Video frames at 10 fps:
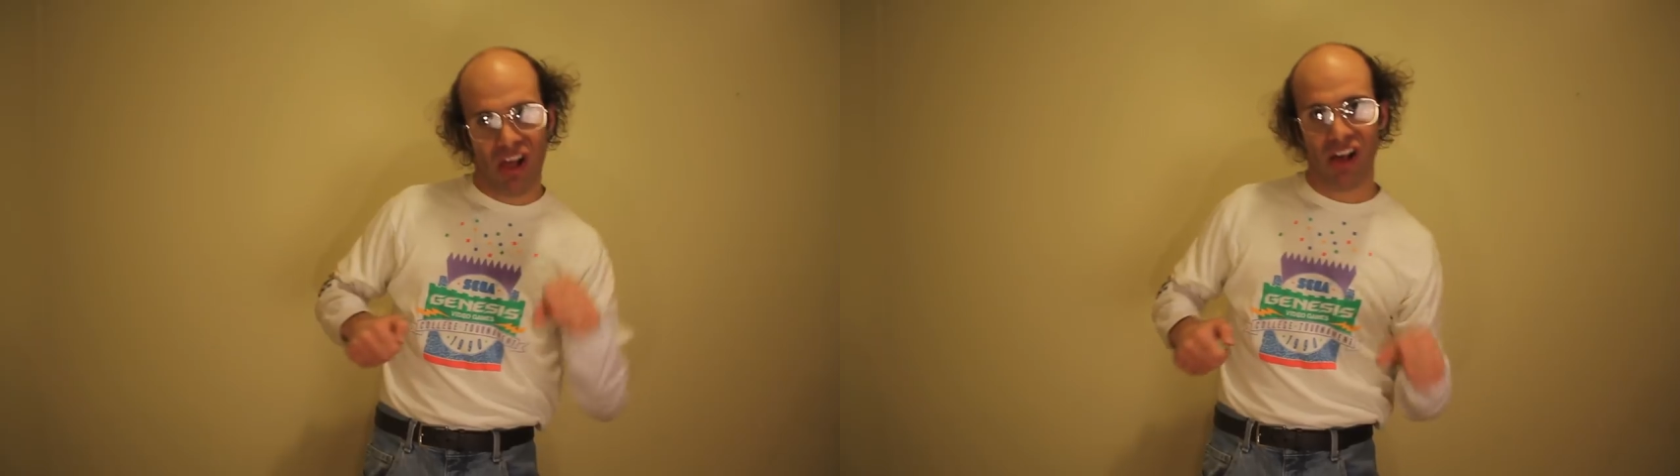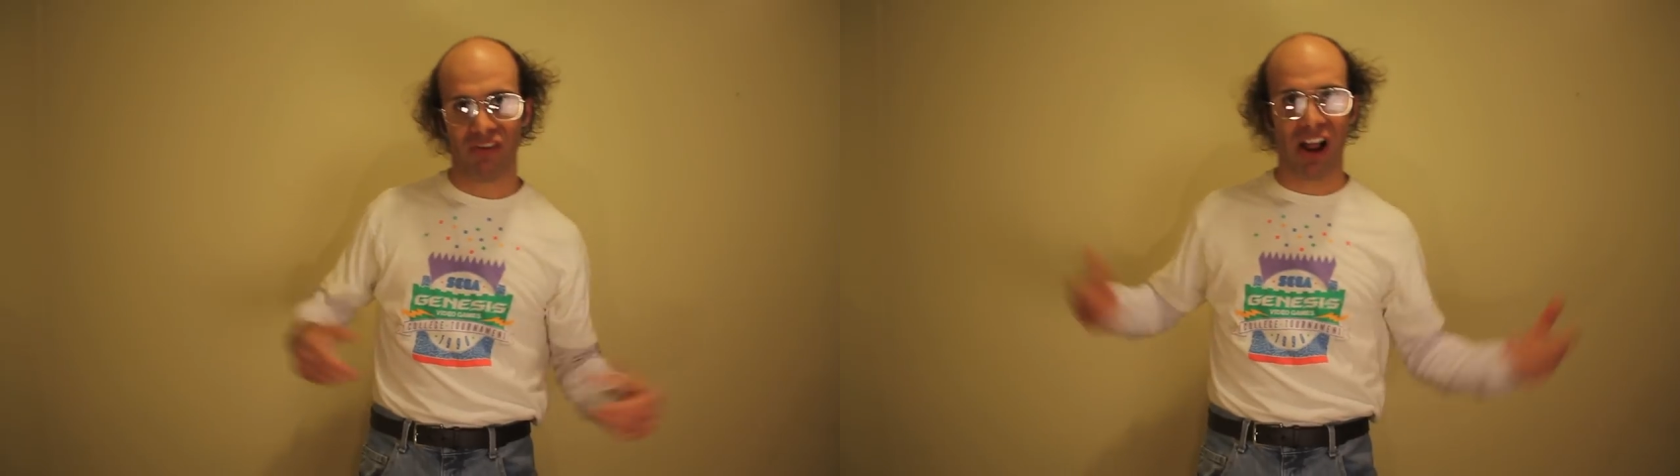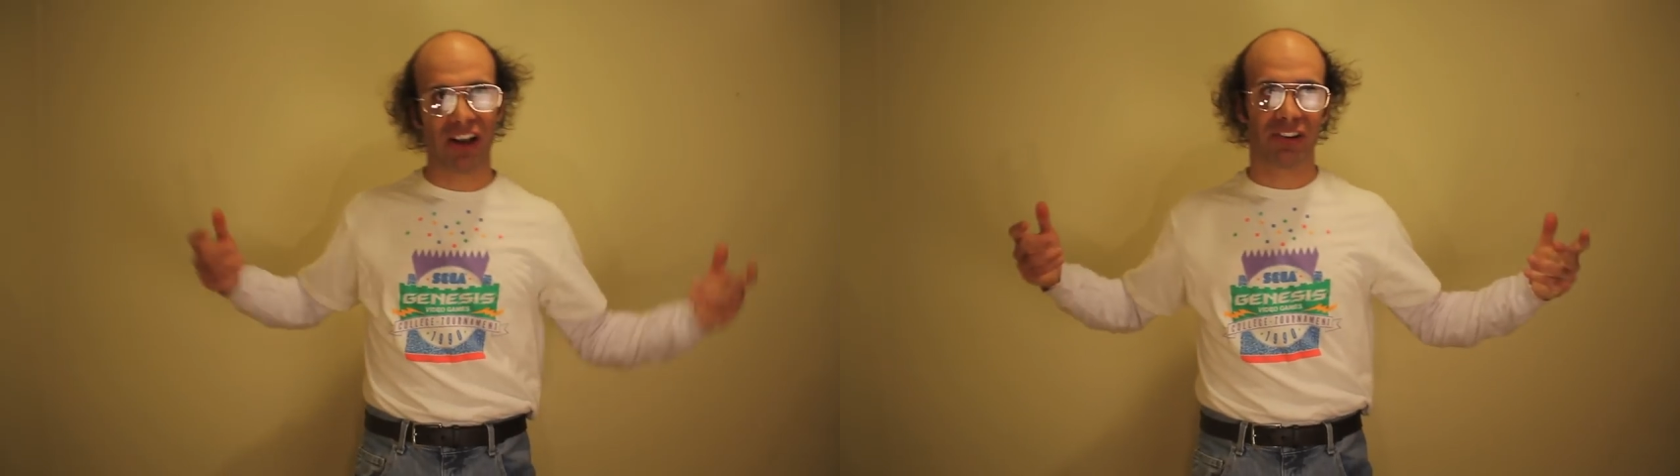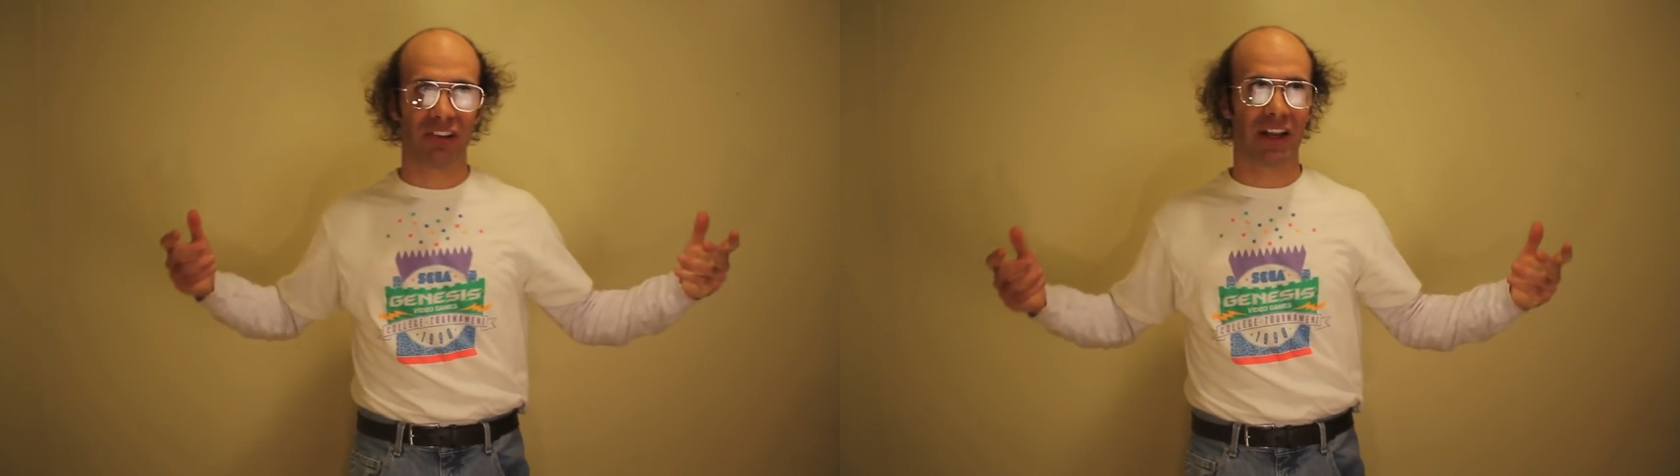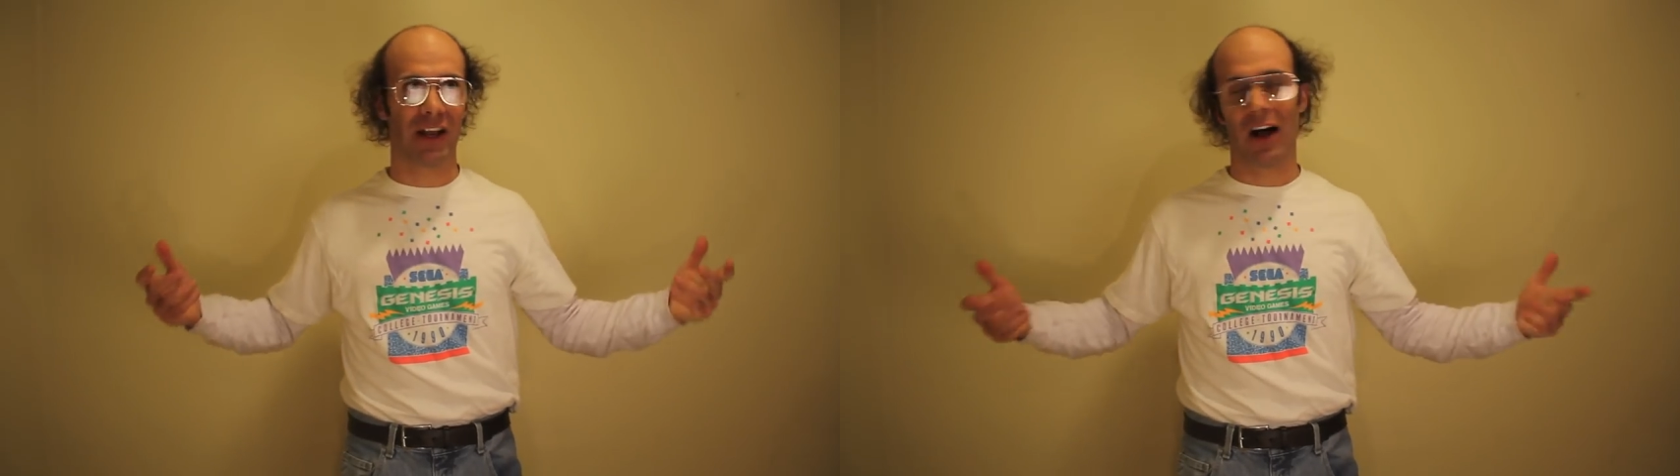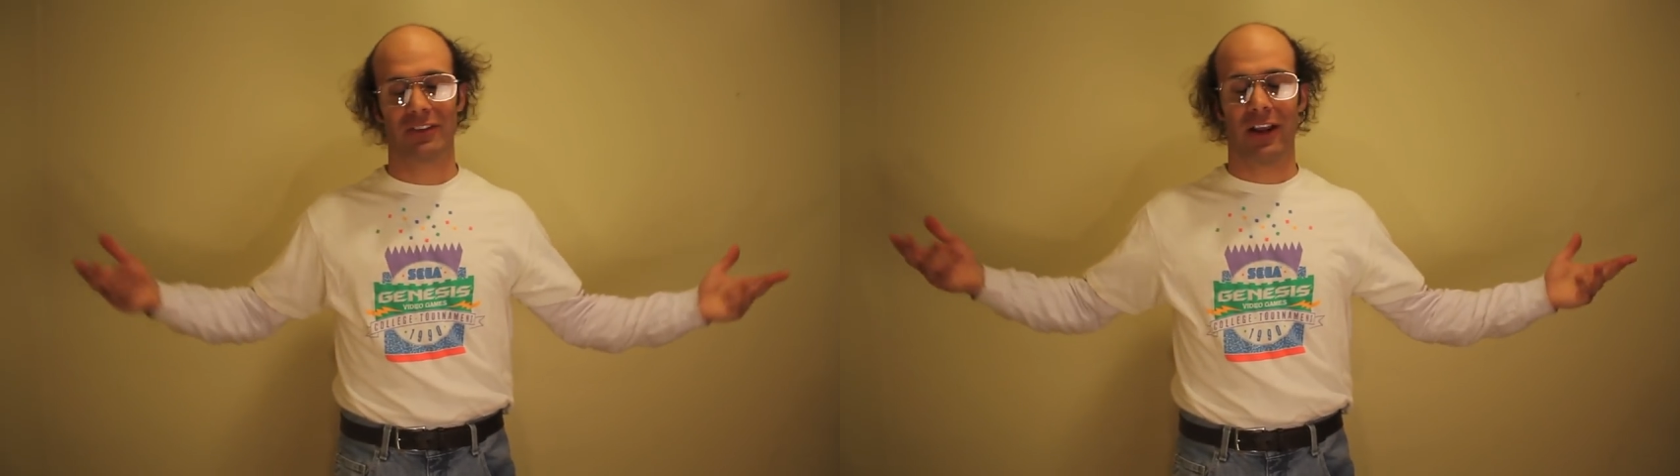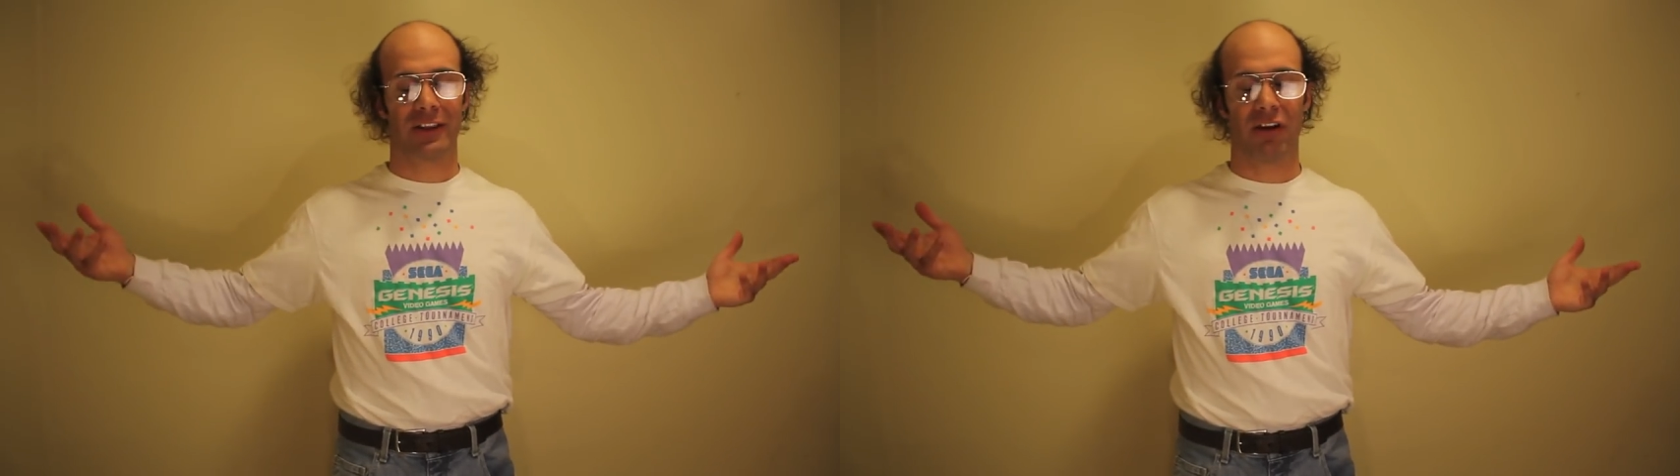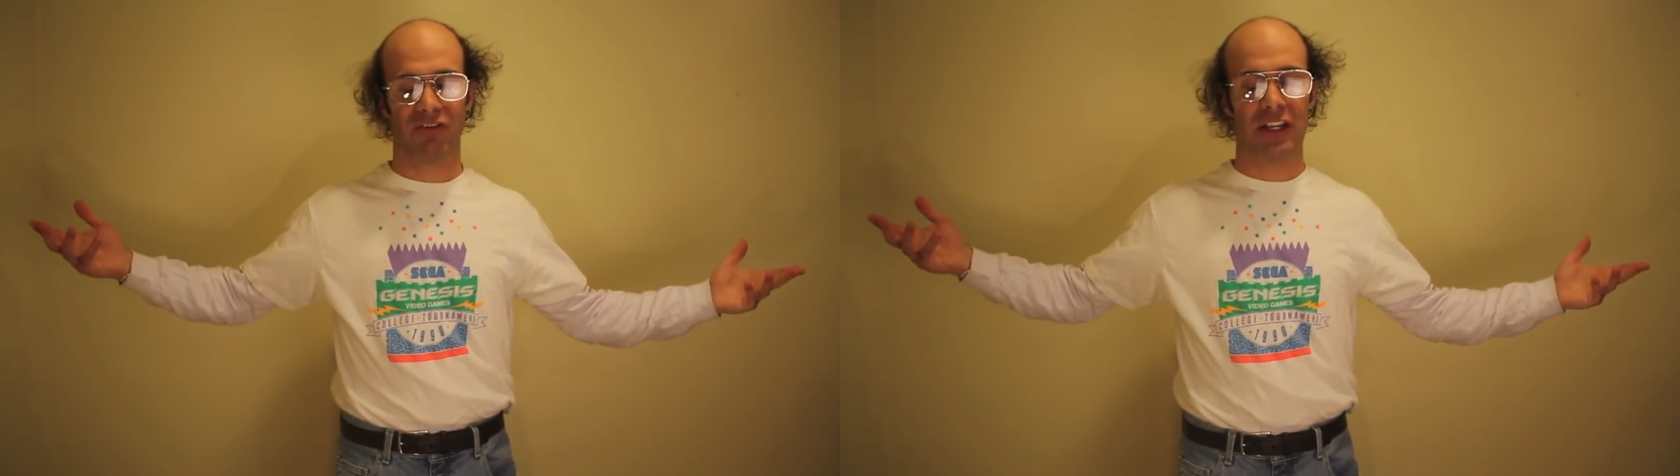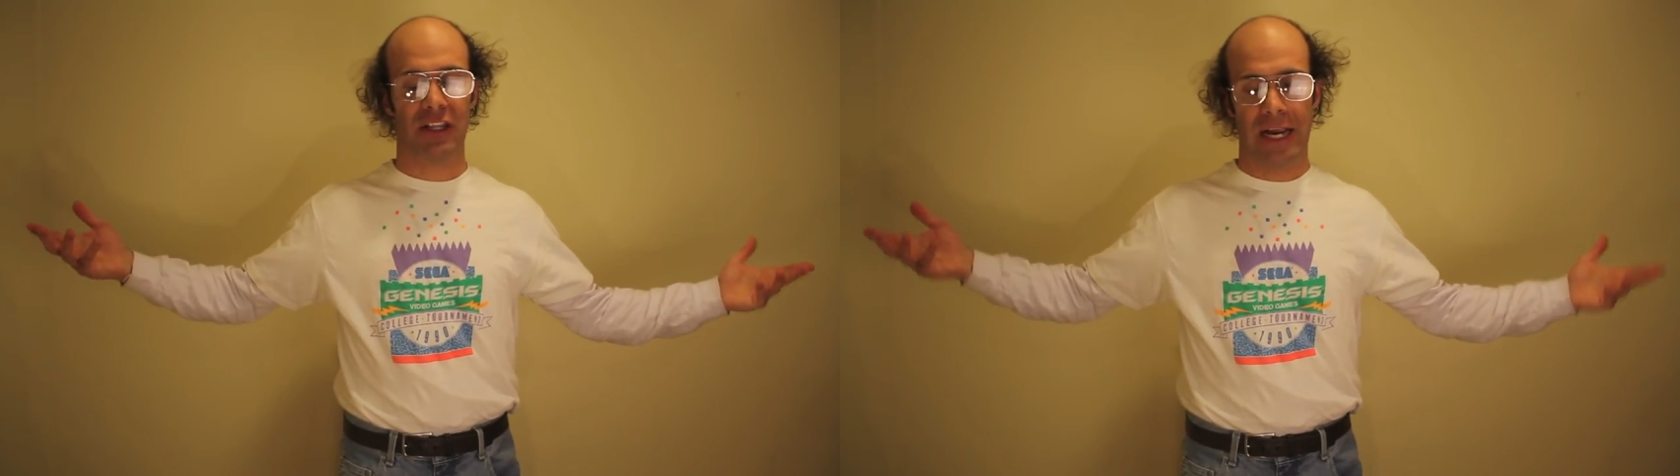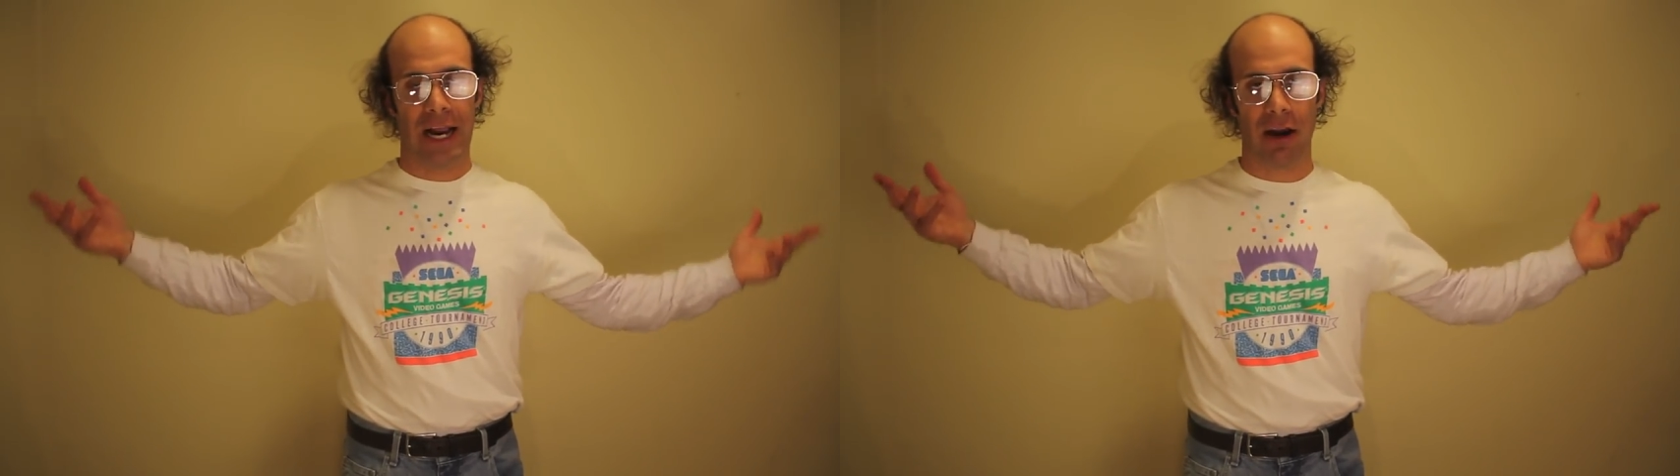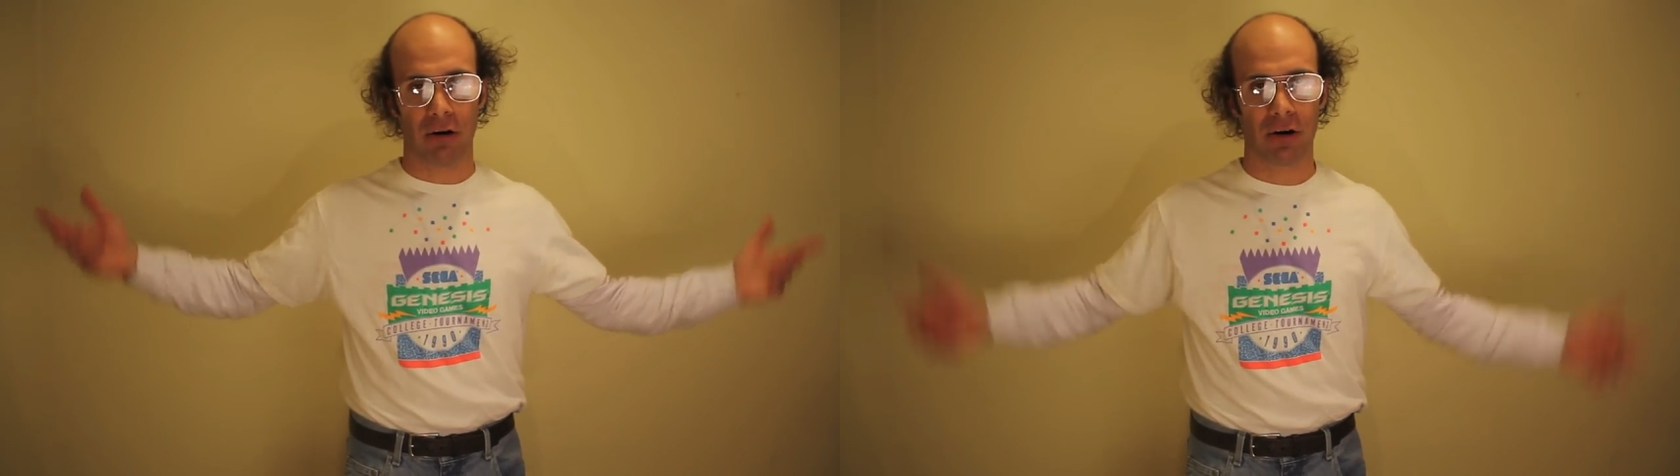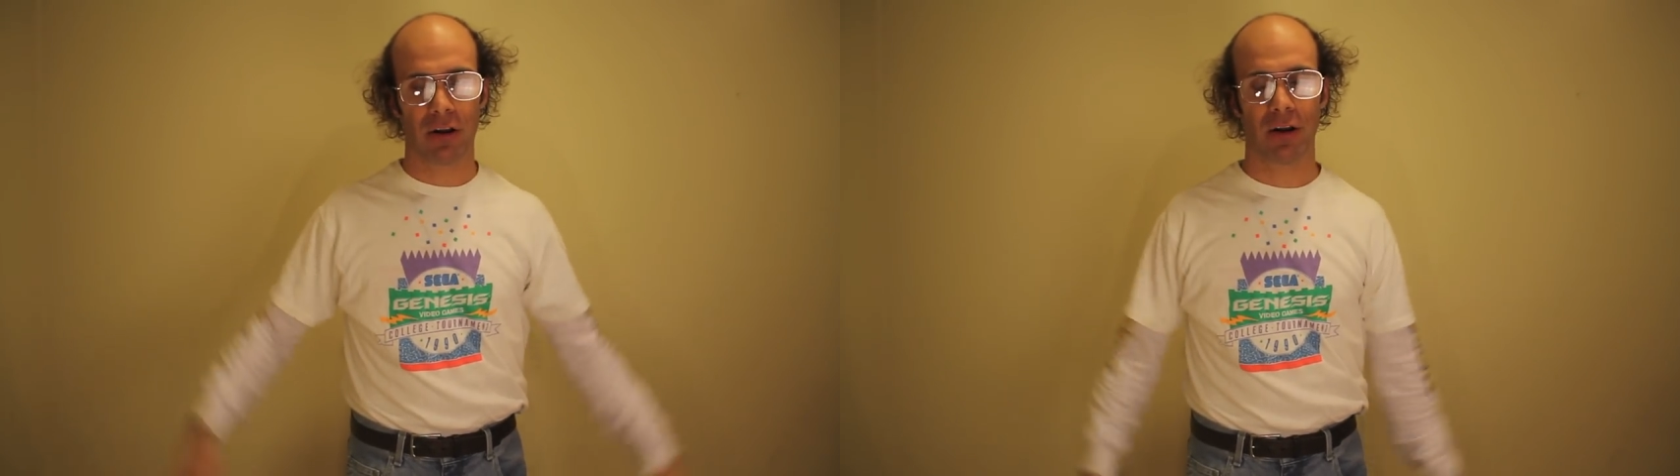eventually I'll just defeat the air,